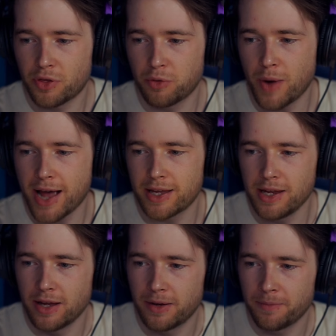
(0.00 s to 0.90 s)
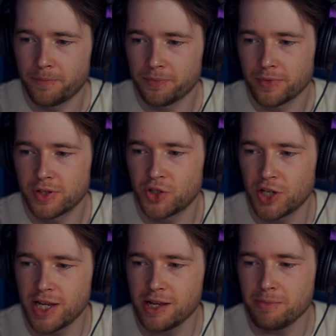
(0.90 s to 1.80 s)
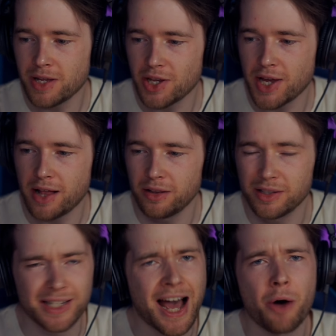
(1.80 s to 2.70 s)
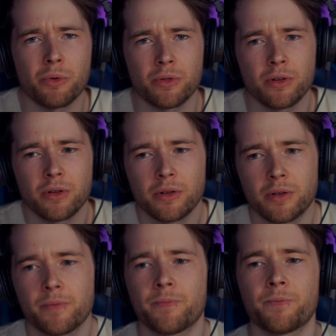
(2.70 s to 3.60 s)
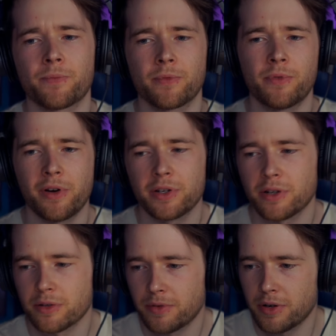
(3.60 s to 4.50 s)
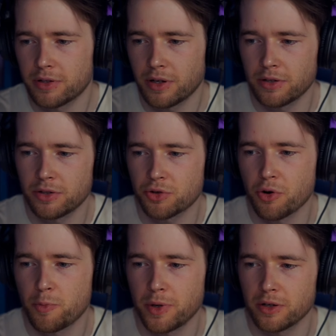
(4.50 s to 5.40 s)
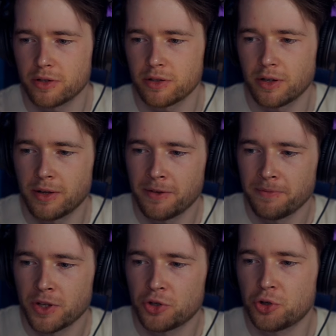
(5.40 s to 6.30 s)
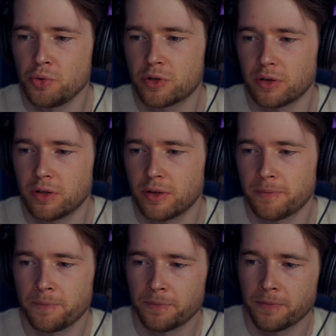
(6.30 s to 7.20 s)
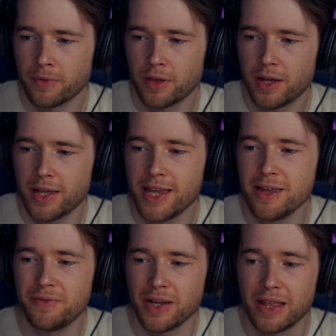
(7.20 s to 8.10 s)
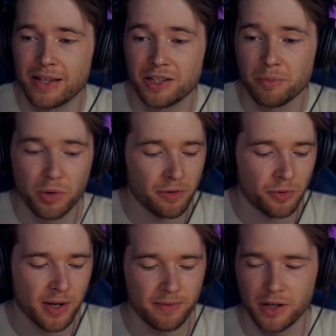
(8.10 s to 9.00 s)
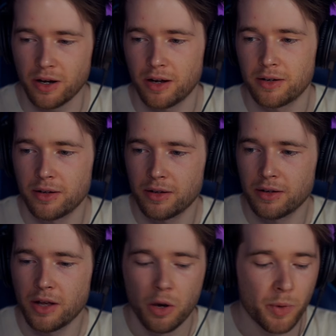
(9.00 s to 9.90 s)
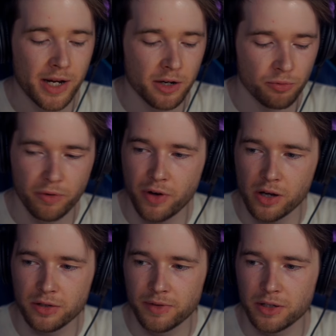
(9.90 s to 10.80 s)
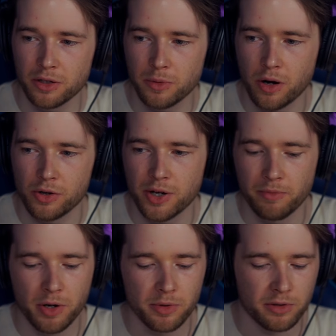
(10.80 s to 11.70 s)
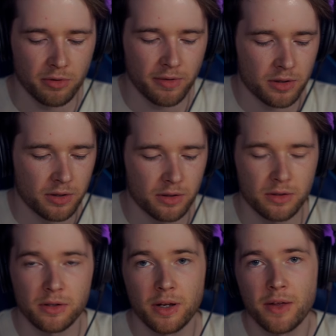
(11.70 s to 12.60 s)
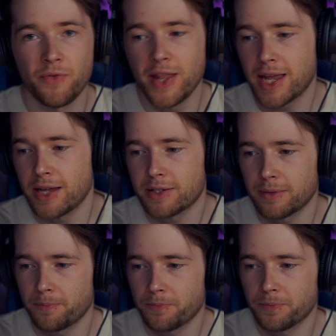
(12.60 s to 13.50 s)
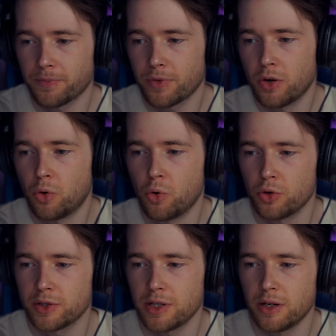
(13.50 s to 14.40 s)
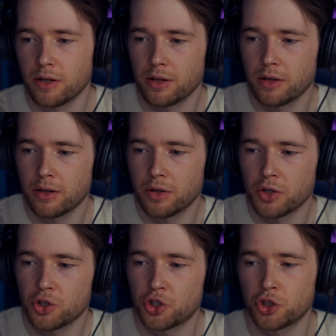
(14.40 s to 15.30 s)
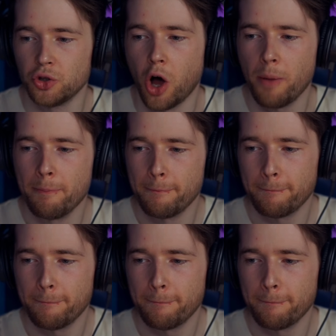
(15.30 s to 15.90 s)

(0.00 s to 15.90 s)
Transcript: Thwackey. Team Yell Towel. Very sus, very sus. Tropius. Chewtle. Eevee. This is a beautiful Eevee card. We need a reverse of this as well. Jem really wants the reverse of this. Nickit. Horsea. Snom